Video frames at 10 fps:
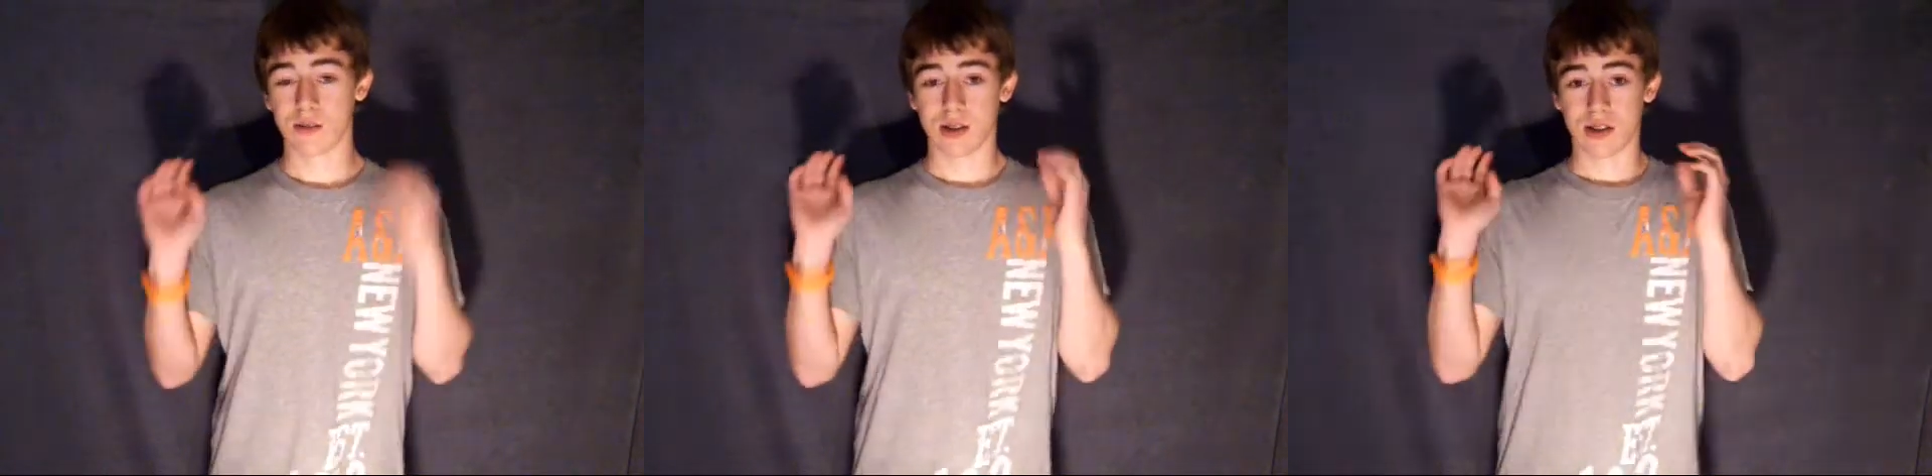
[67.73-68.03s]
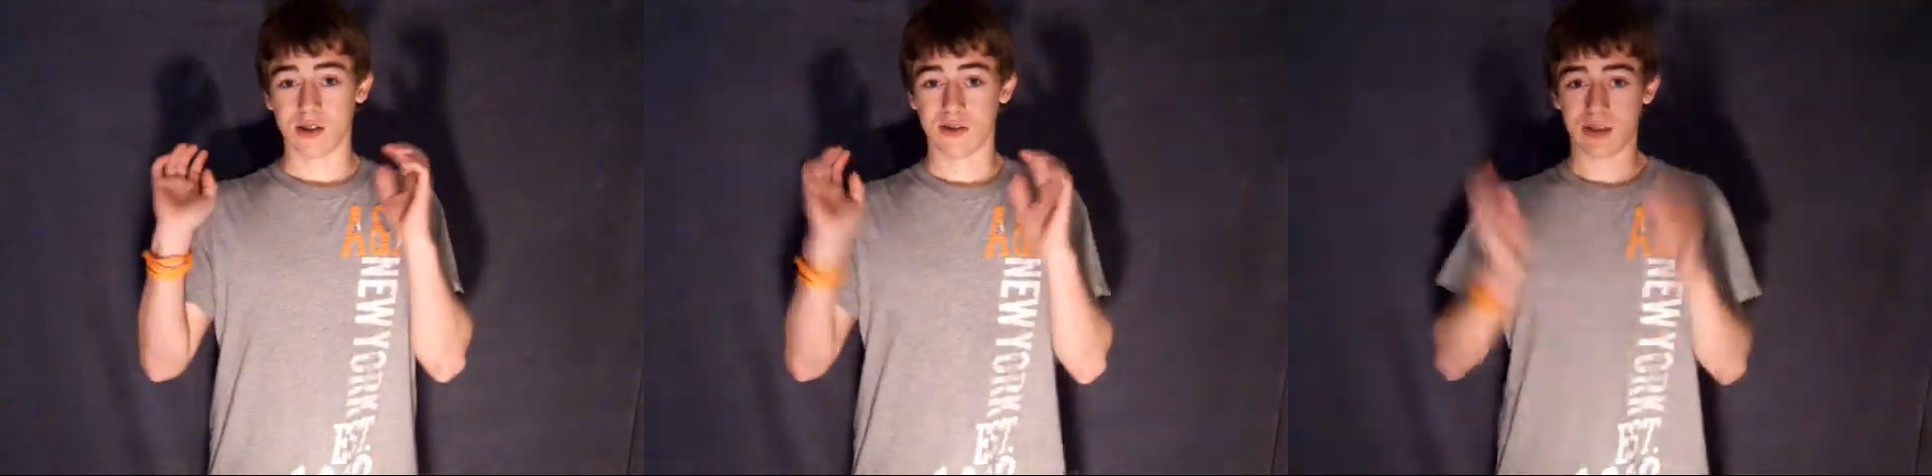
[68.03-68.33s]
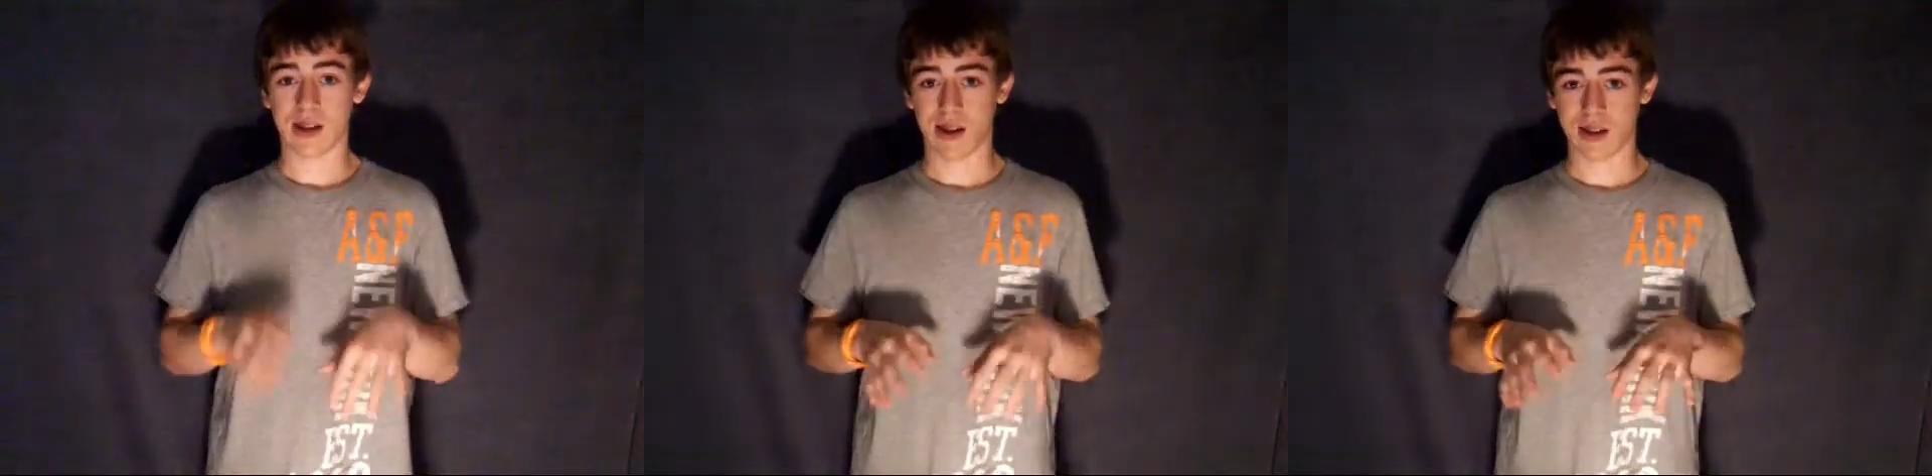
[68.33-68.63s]
But you'll
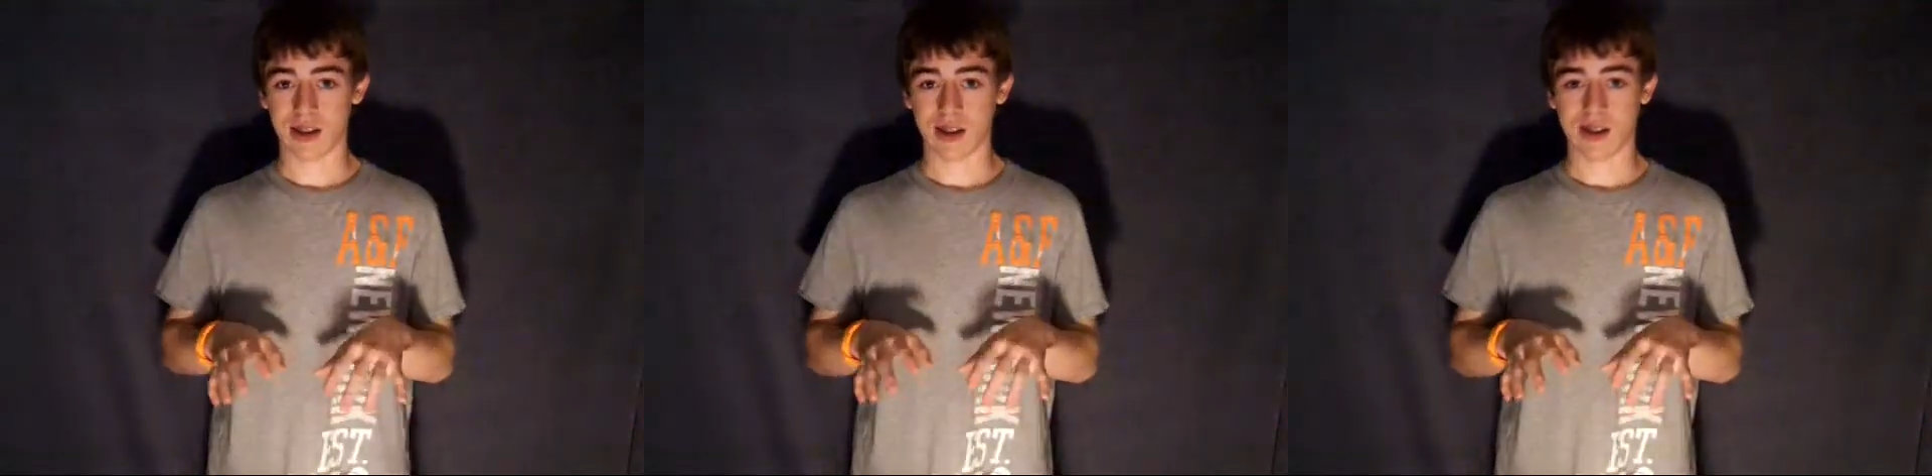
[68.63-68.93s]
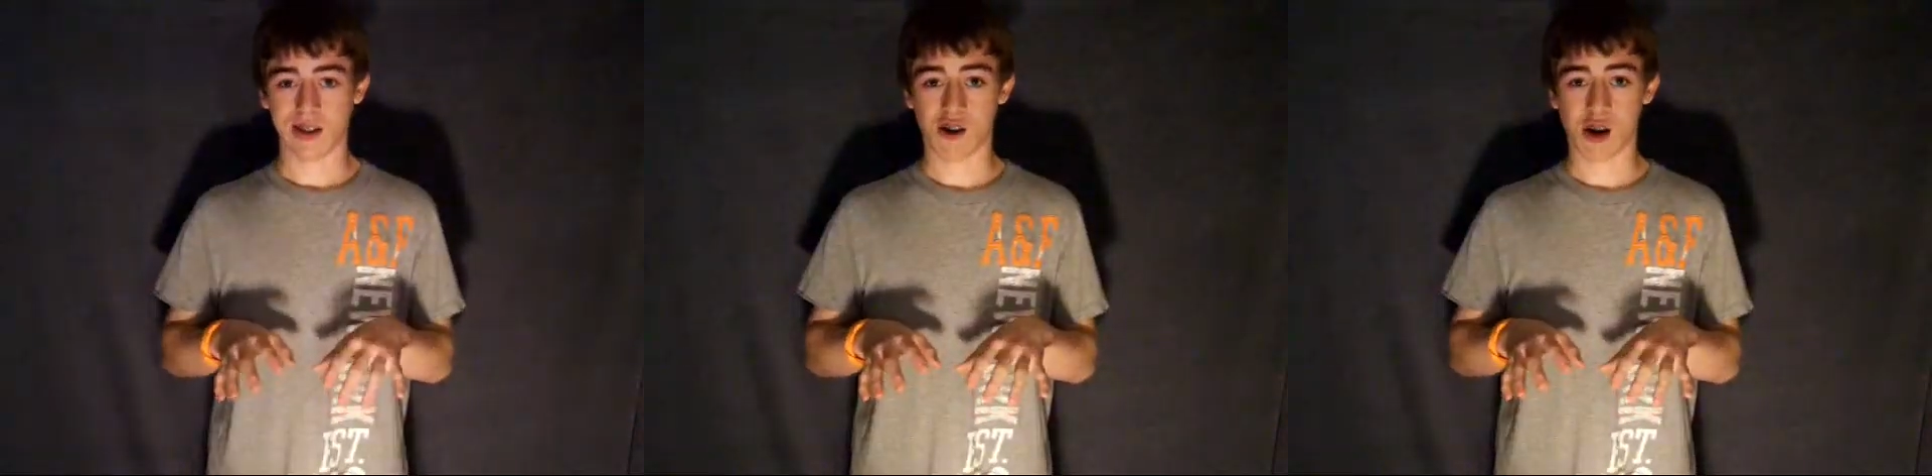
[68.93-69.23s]
be talking